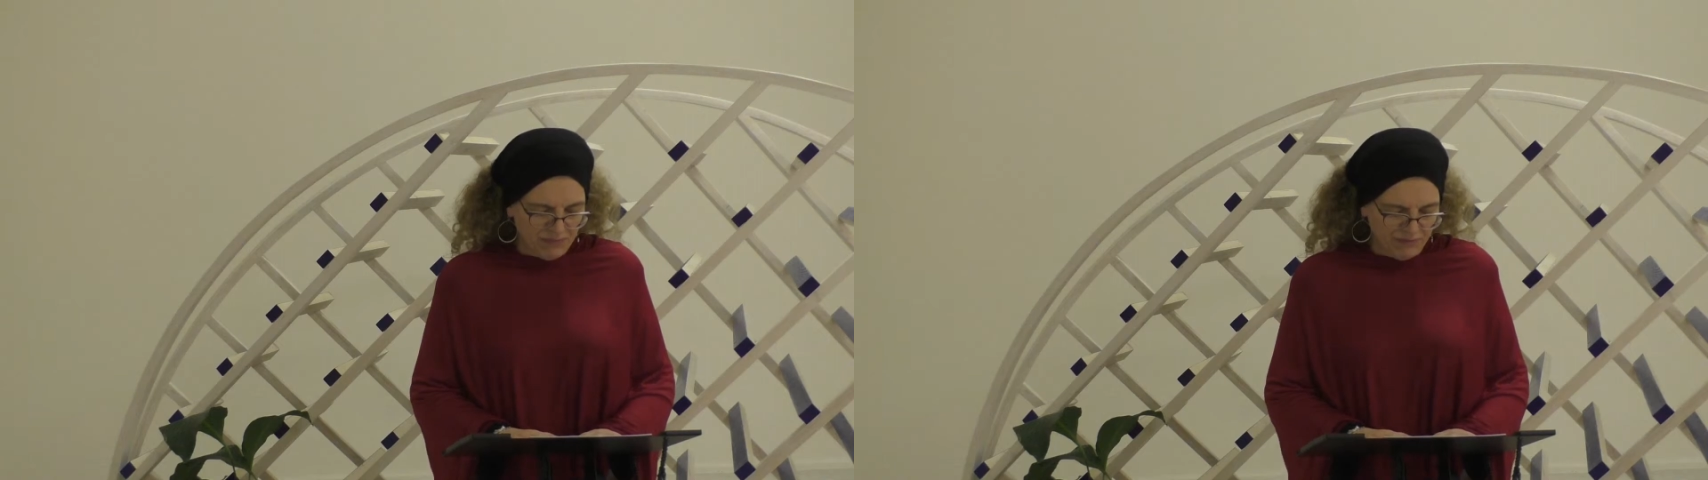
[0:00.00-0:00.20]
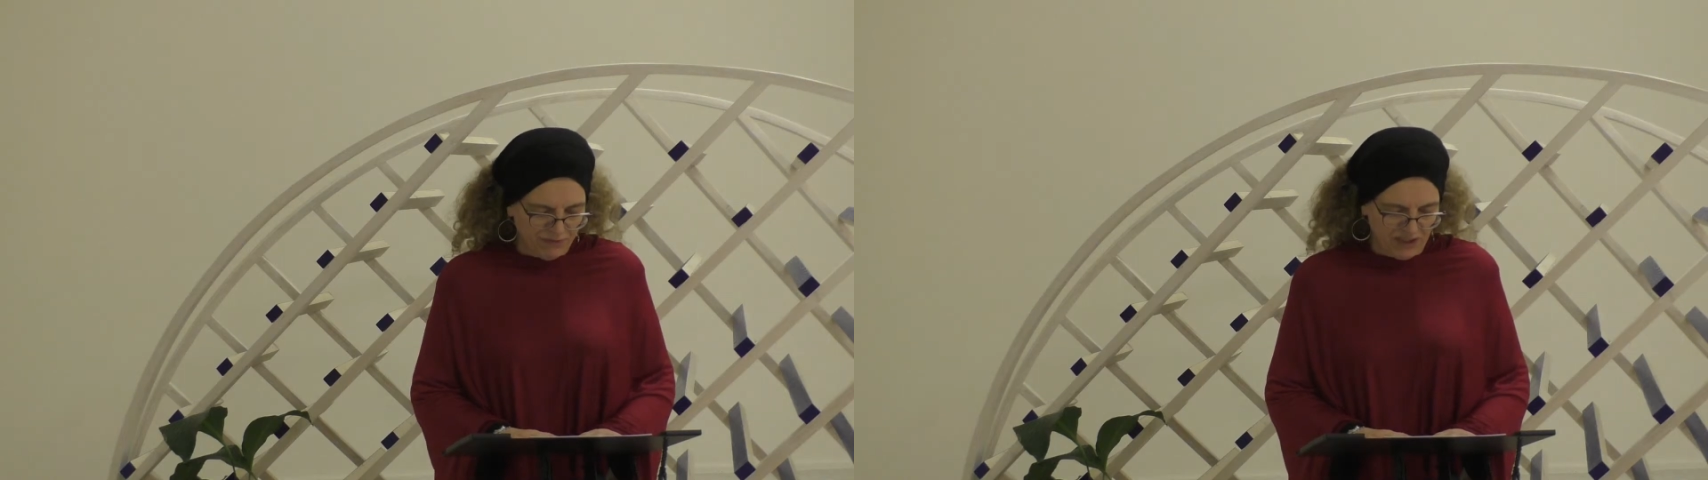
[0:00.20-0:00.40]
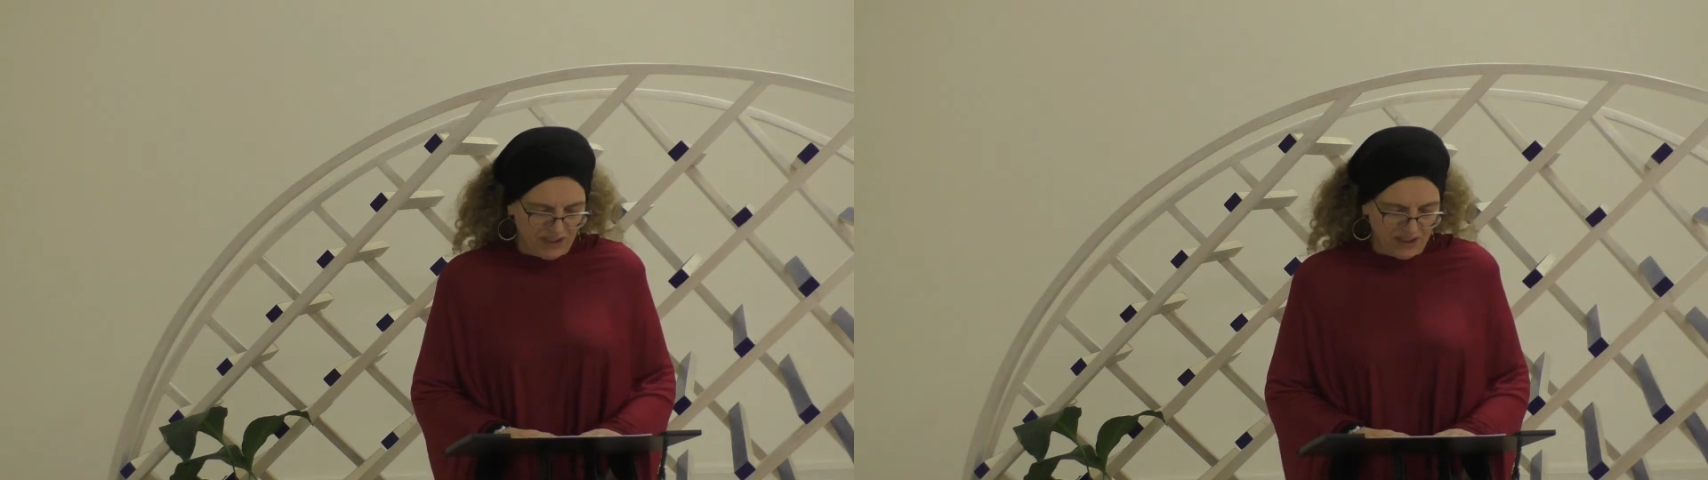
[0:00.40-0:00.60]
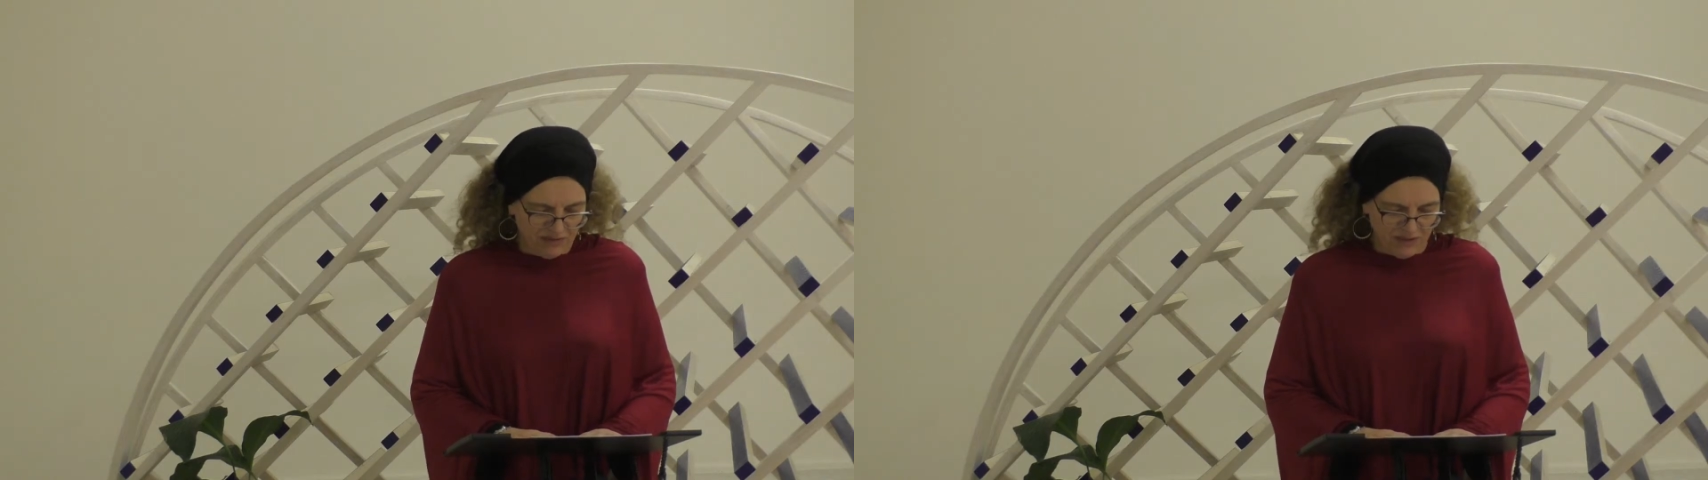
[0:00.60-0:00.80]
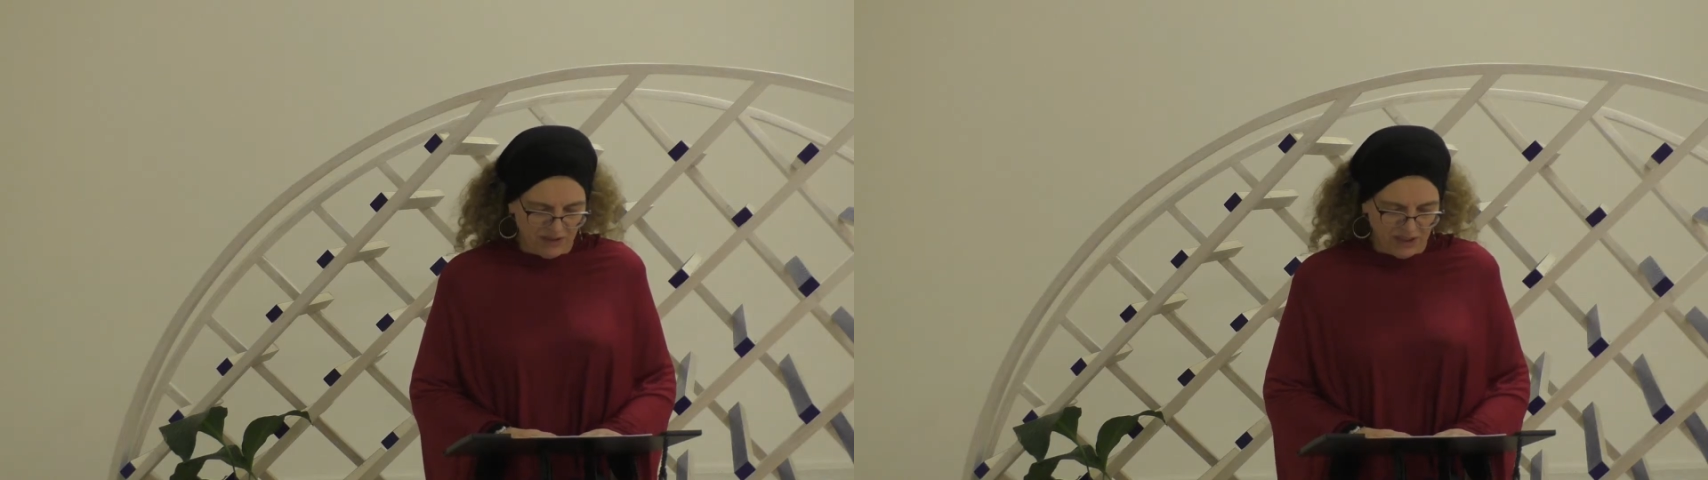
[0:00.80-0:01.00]
me forget
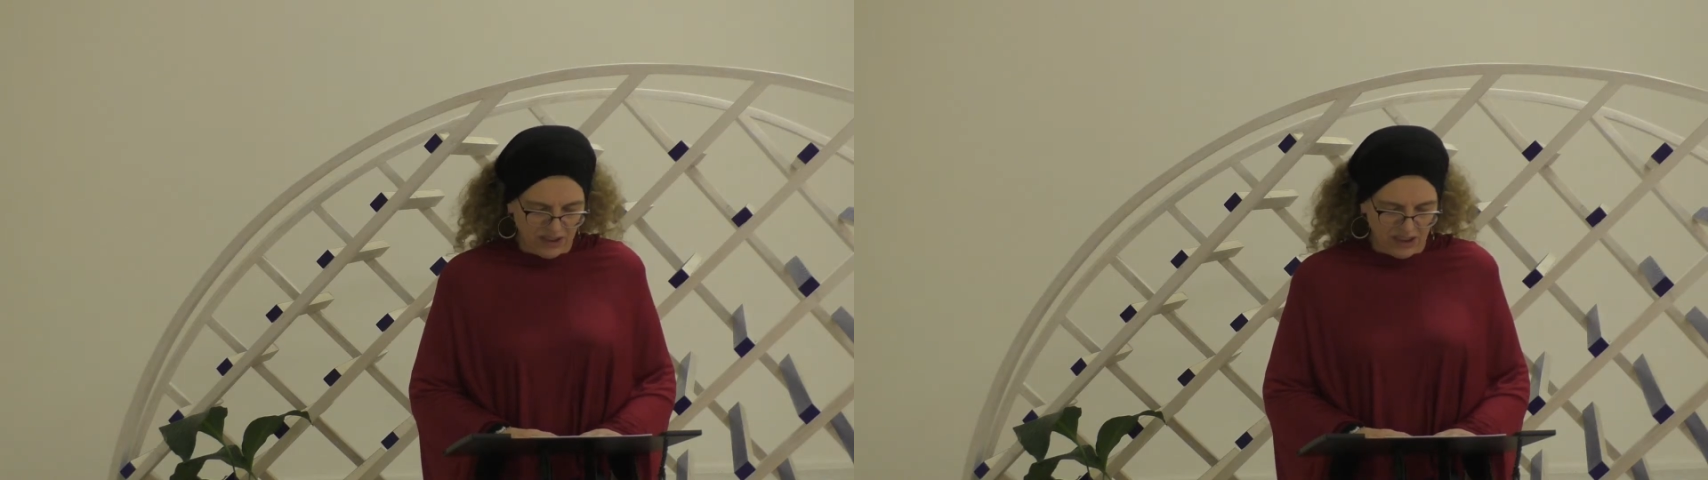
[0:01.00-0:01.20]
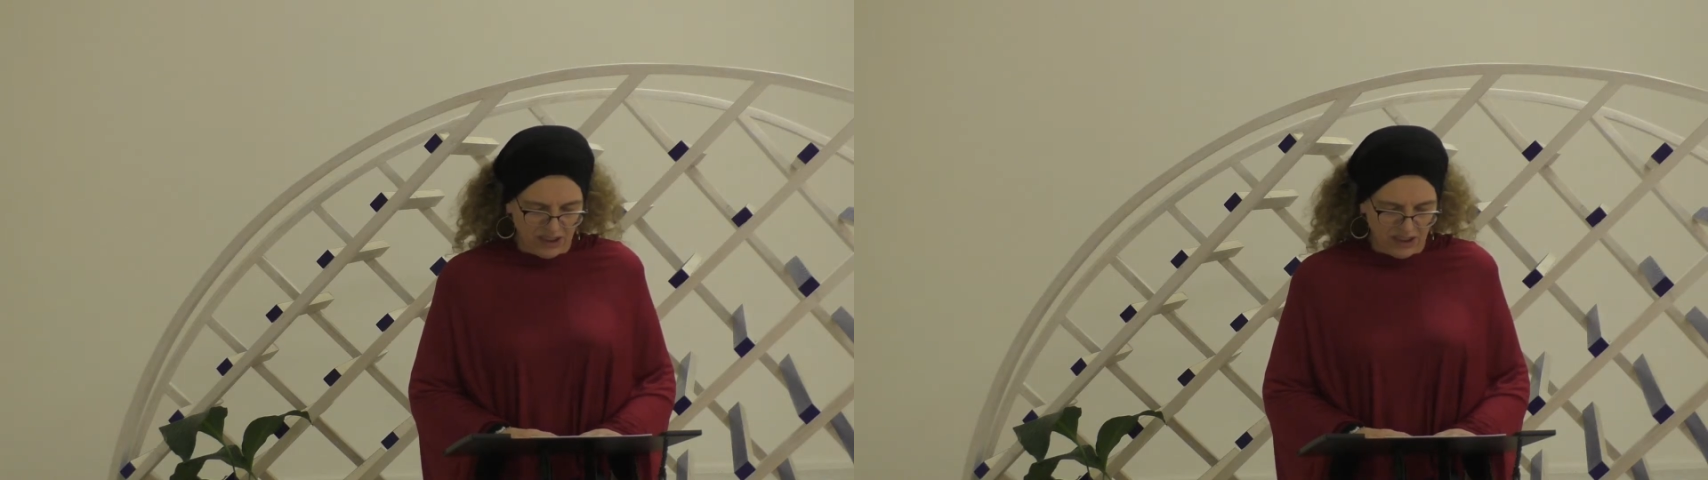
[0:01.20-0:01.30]
everything.